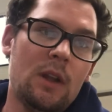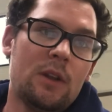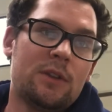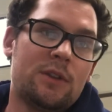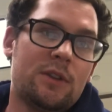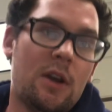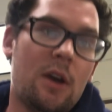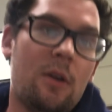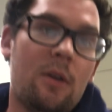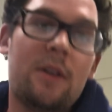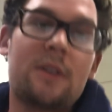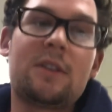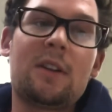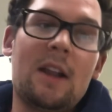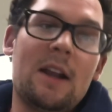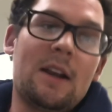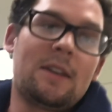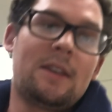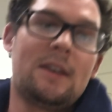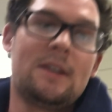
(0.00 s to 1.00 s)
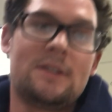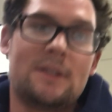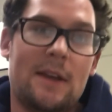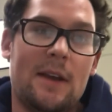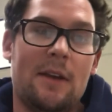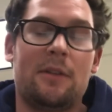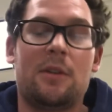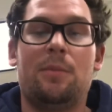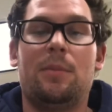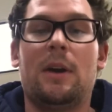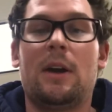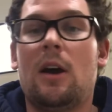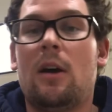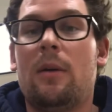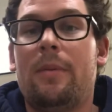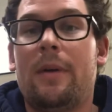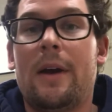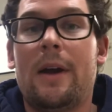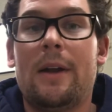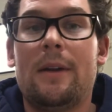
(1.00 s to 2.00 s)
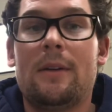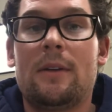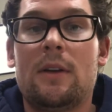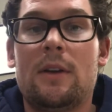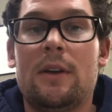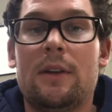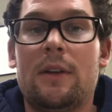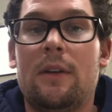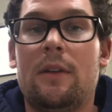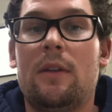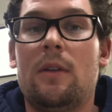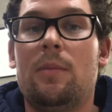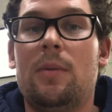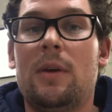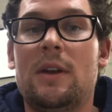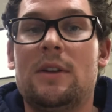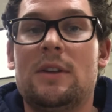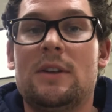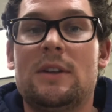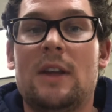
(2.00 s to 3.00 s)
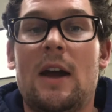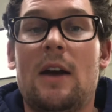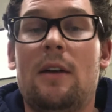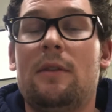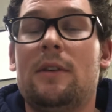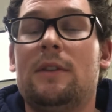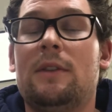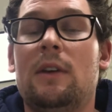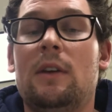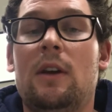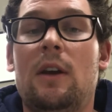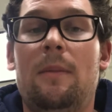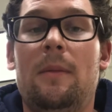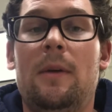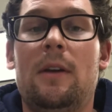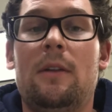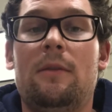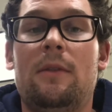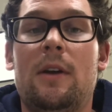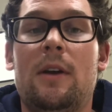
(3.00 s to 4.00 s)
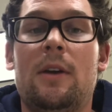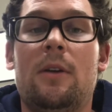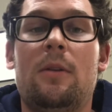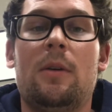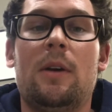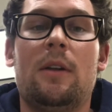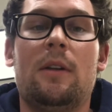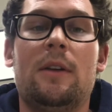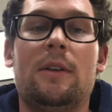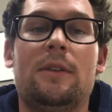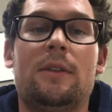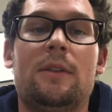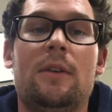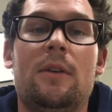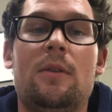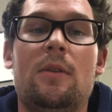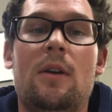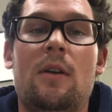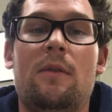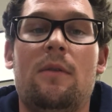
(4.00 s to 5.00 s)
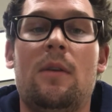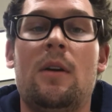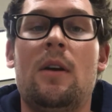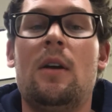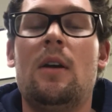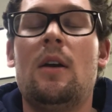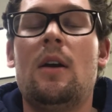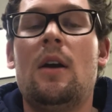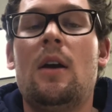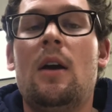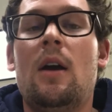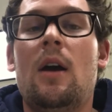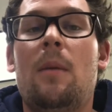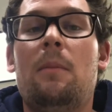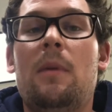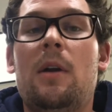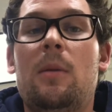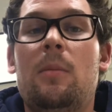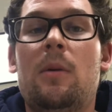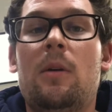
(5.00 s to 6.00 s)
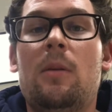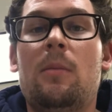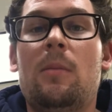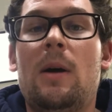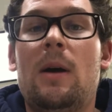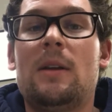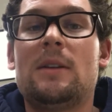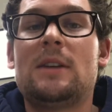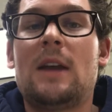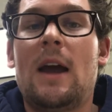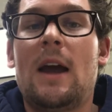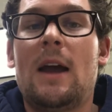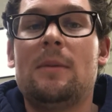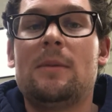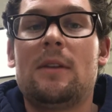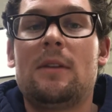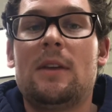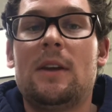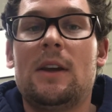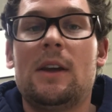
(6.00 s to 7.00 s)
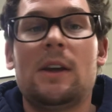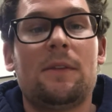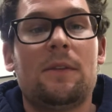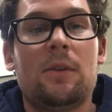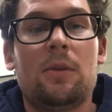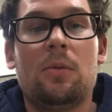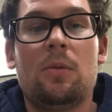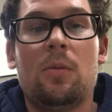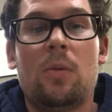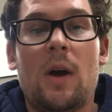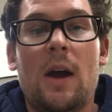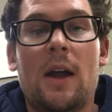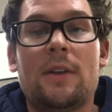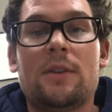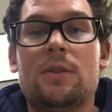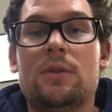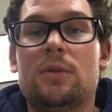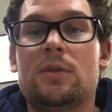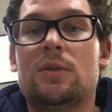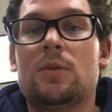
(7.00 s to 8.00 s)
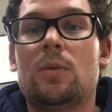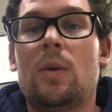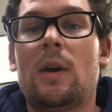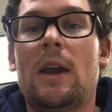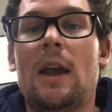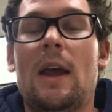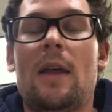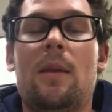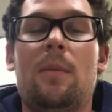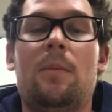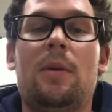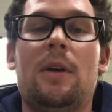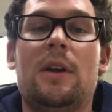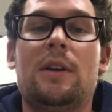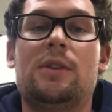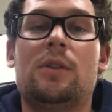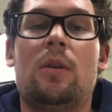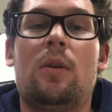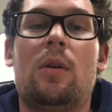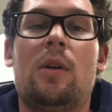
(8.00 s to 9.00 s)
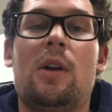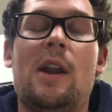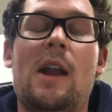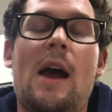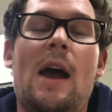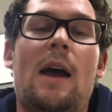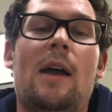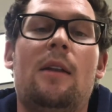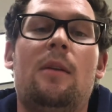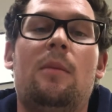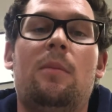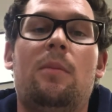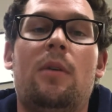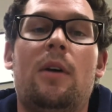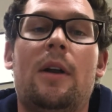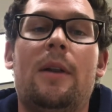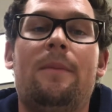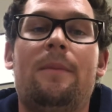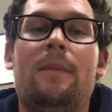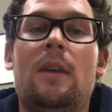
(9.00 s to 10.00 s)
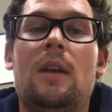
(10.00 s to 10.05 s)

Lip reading: So there's a lot of things that you have to pick up on, because the pitch is obviously coming in very quickly, so you have minimal amount of time to think if you want to swing at the pitch or not. But